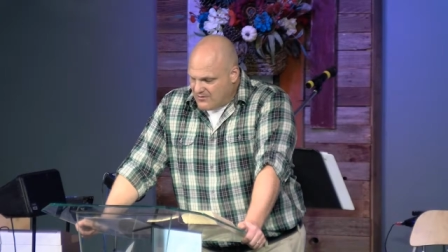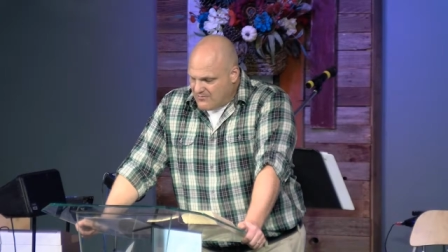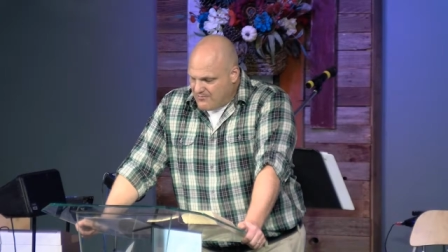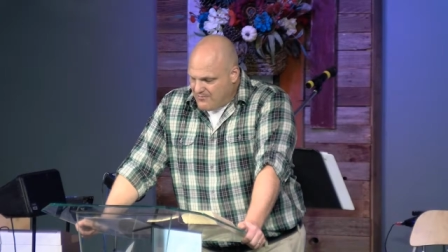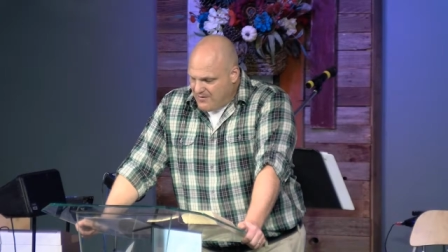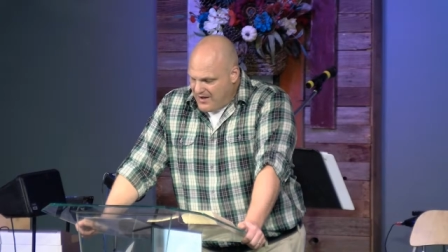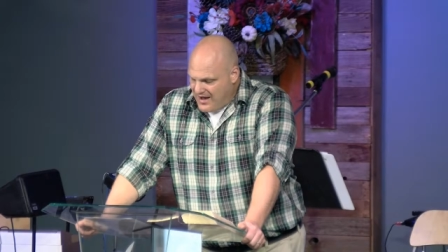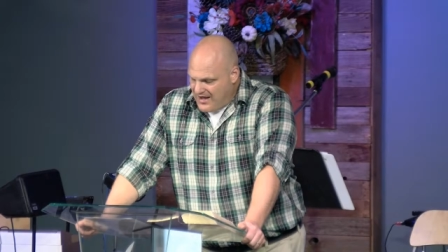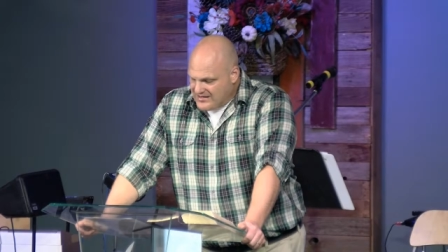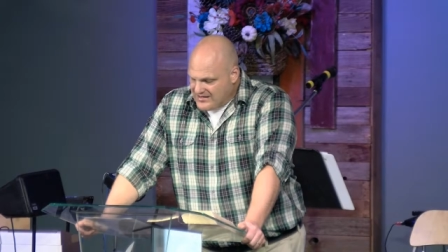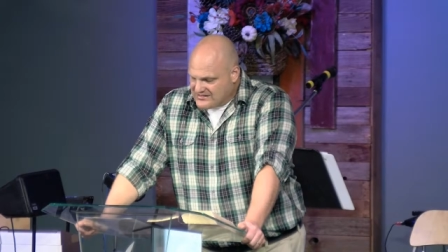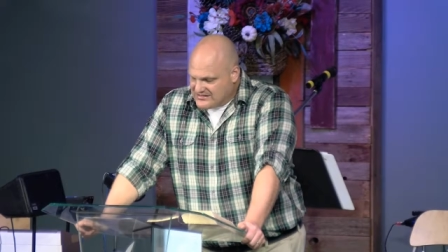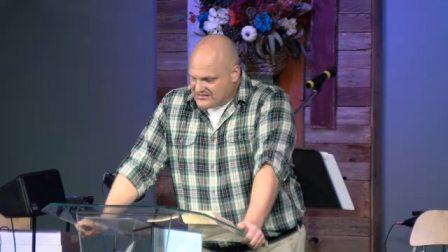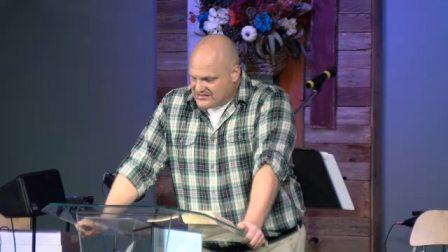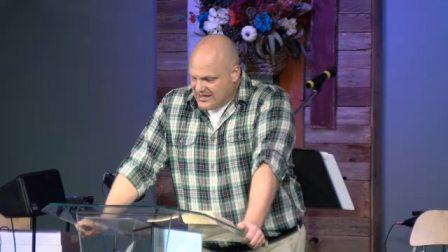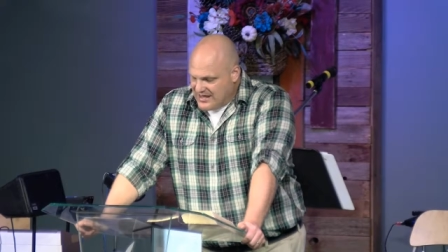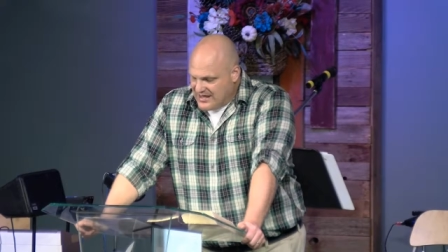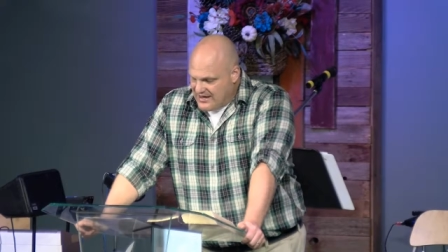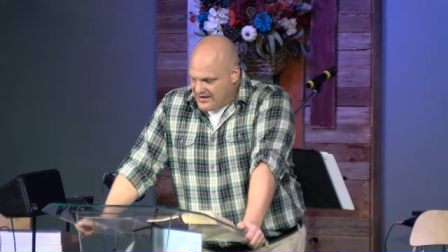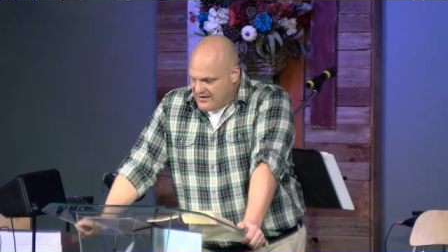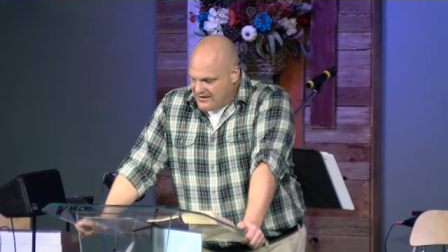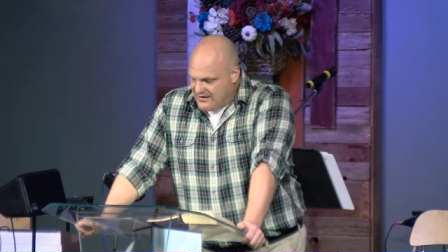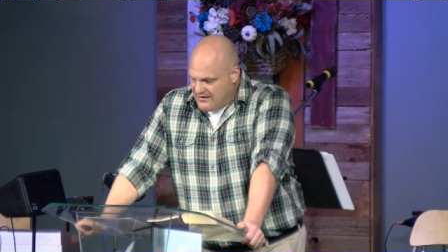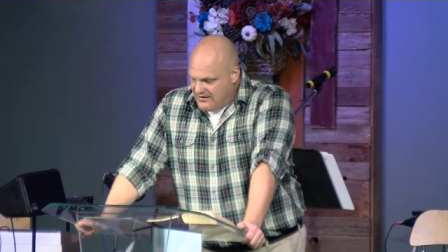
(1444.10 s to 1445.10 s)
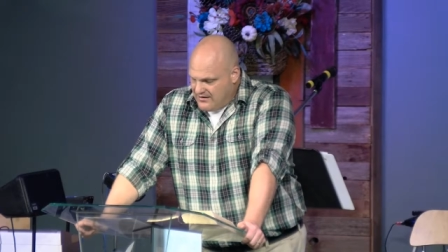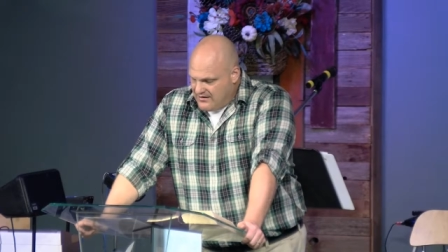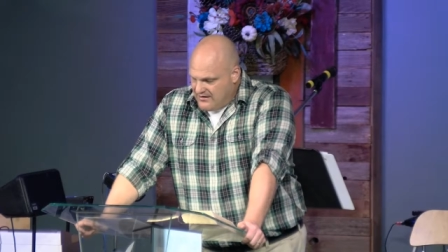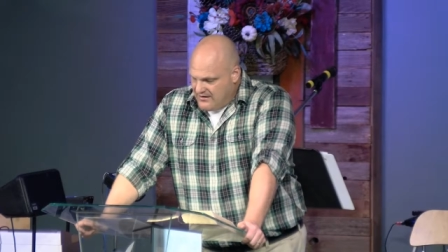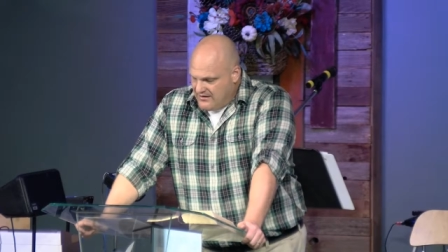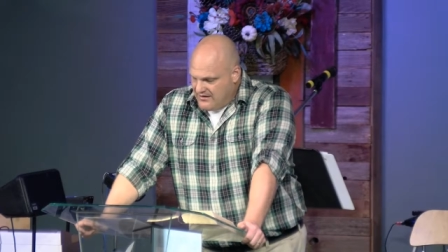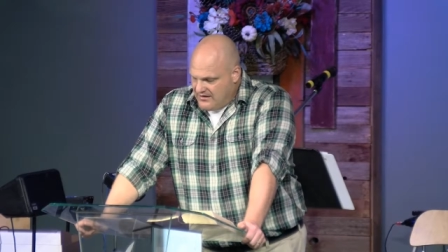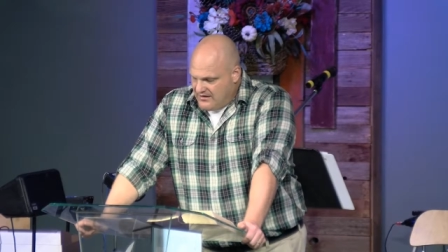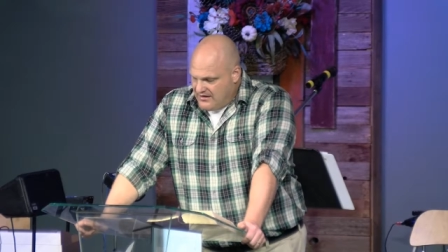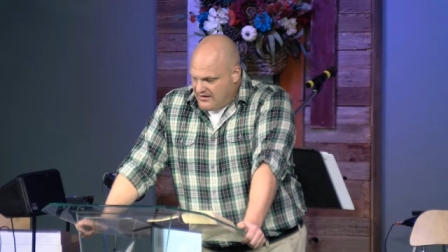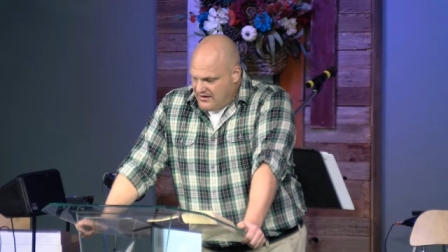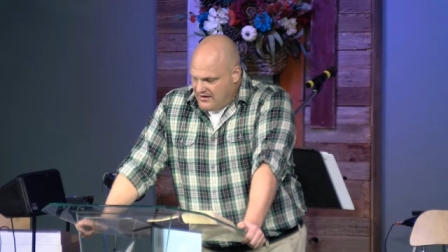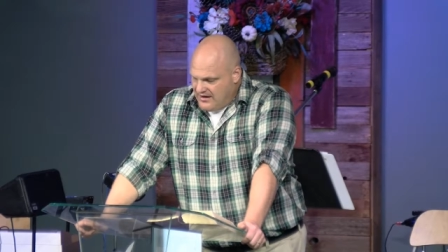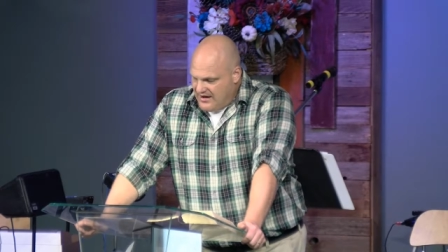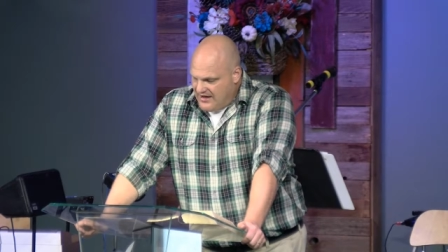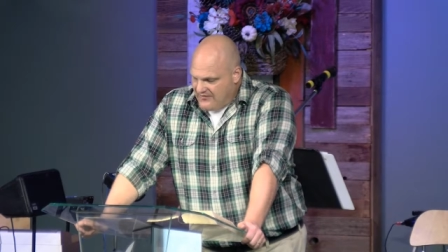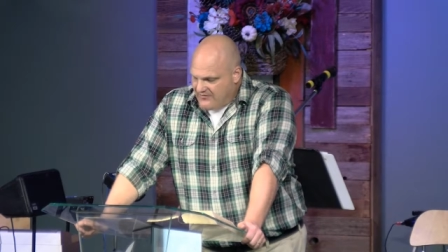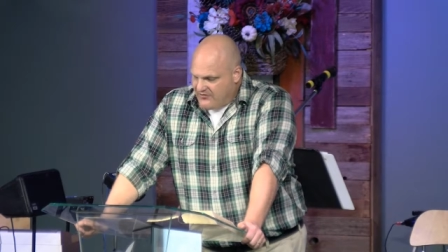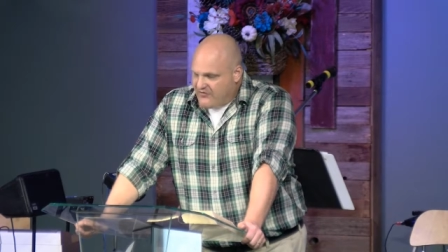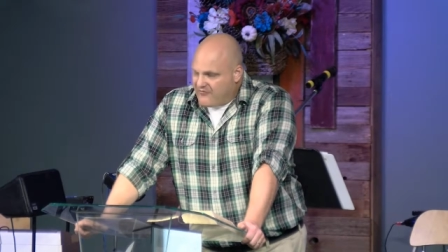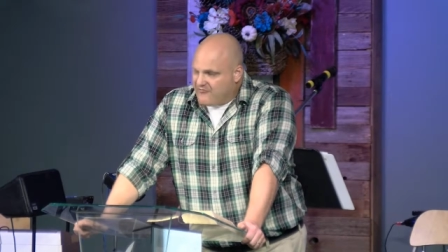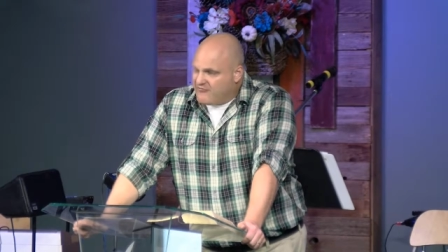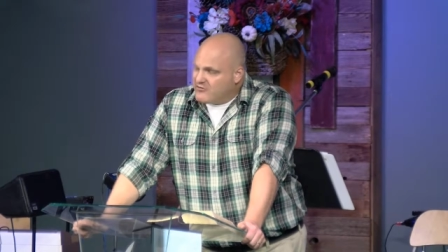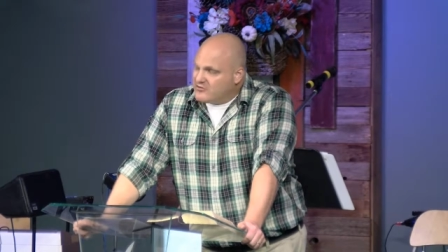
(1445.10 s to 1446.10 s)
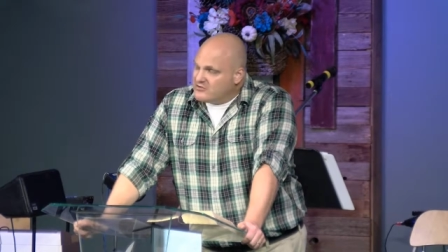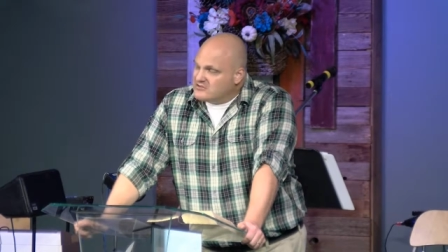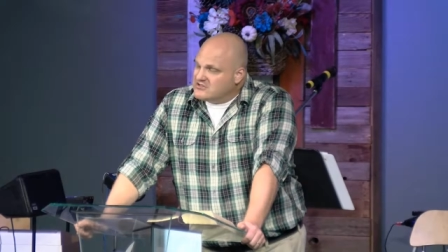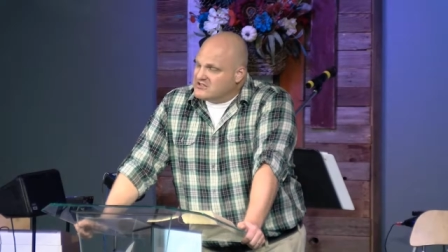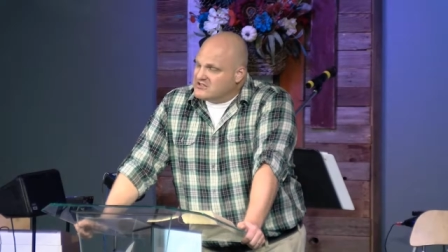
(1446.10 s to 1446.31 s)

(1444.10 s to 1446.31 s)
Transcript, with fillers: mindset at the first